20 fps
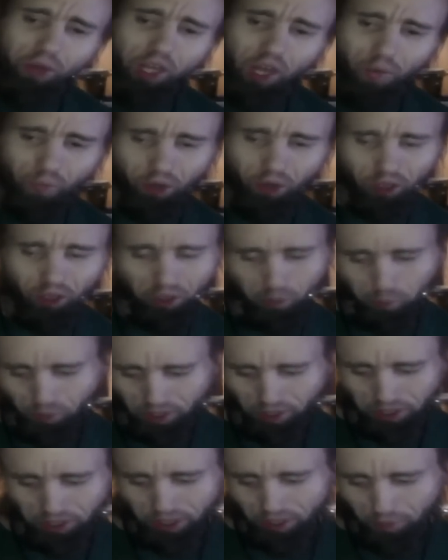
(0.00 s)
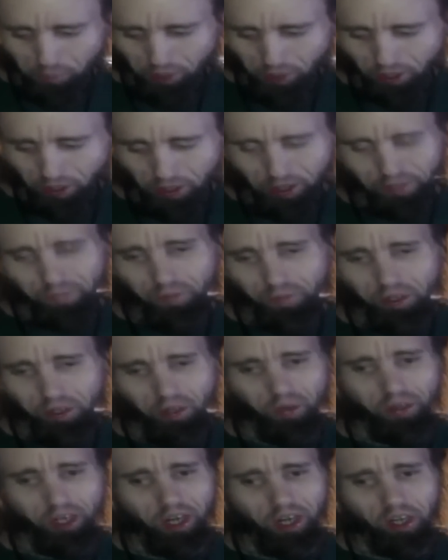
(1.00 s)
I wanted to point out in my last video
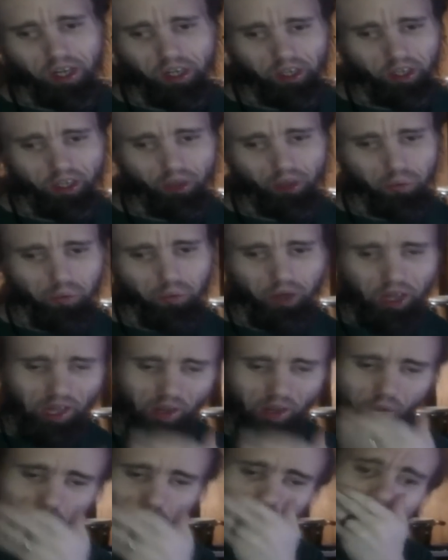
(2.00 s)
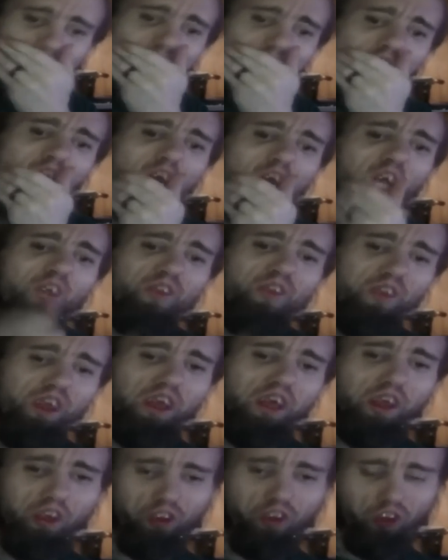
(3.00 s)
that I didn't get to point out is
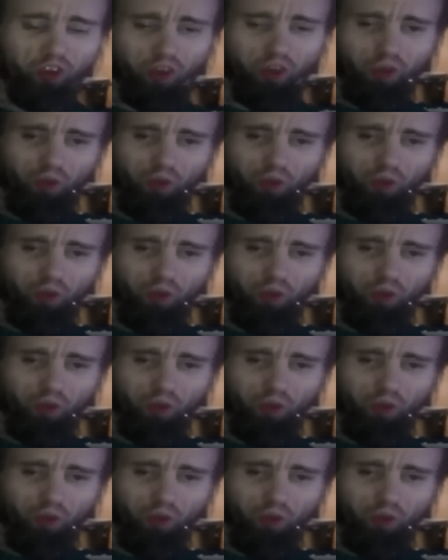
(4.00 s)
this.